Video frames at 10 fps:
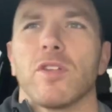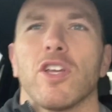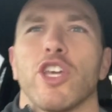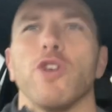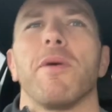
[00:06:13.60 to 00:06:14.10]

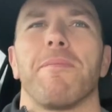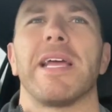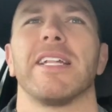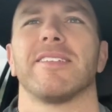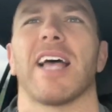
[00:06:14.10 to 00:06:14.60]
human
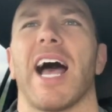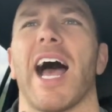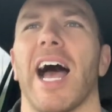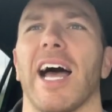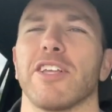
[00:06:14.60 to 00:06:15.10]
beings
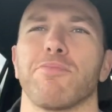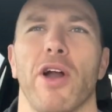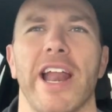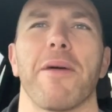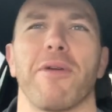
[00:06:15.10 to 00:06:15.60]
are, as
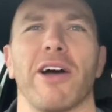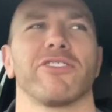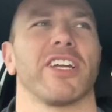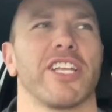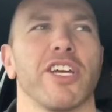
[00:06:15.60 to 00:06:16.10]
Brené Brown
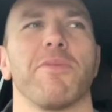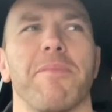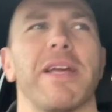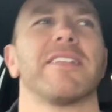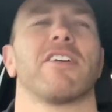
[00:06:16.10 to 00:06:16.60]
said, human
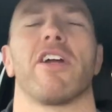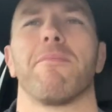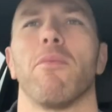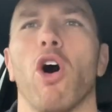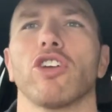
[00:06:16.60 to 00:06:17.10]
beings are
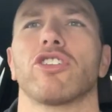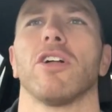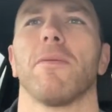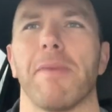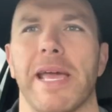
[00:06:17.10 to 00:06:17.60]

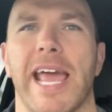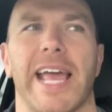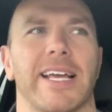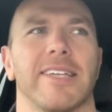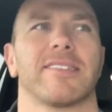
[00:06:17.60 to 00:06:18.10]
emotional
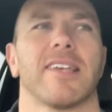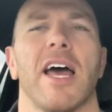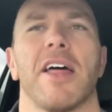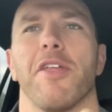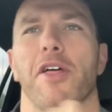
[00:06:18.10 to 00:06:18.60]
beings
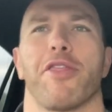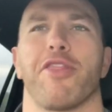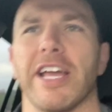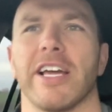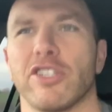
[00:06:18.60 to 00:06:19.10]
that
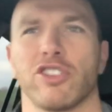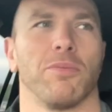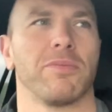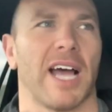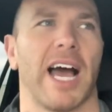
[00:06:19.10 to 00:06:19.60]
think
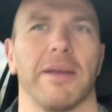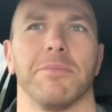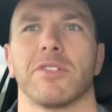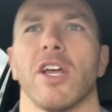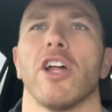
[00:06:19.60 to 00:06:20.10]

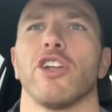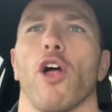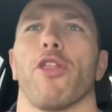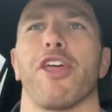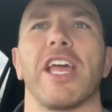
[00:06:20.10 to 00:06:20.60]
sometimes,
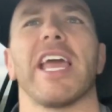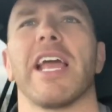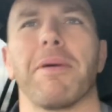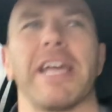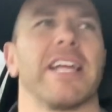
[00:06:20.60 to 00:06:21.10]
not thinking
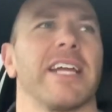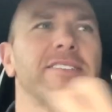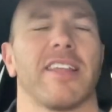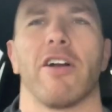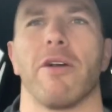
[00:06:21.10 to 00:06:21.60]

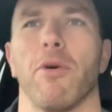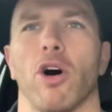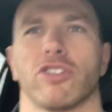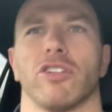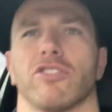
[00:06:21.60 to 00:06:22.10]
beings that are
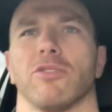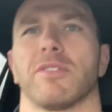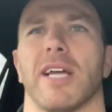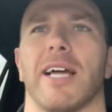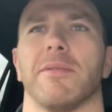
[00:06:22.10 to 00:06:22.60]
emotional
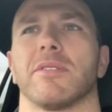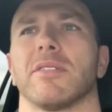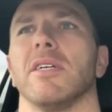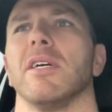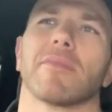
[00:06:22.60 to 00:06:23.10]
sometimes.
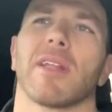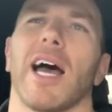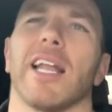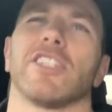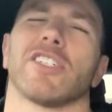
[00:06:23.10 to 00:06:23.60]

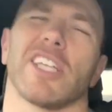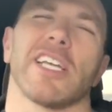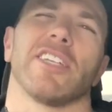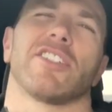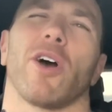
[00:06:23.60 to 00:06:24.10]
And I just
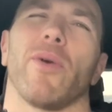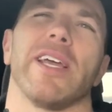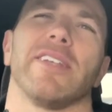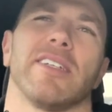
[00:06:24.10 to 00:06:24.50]
think it's so easy